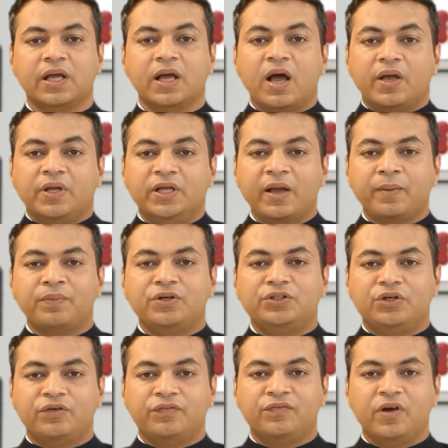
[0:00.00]
Our
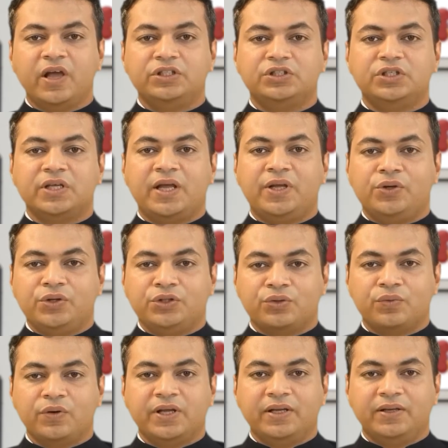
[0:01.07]
numbers are flashing on your
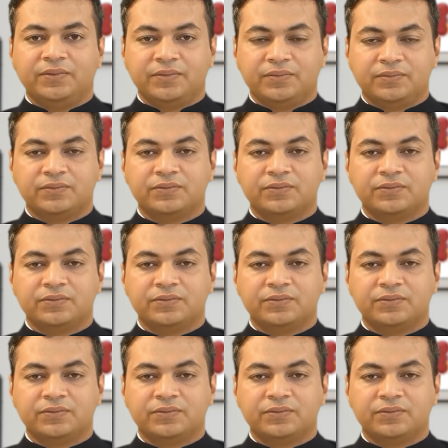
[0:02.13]
screen.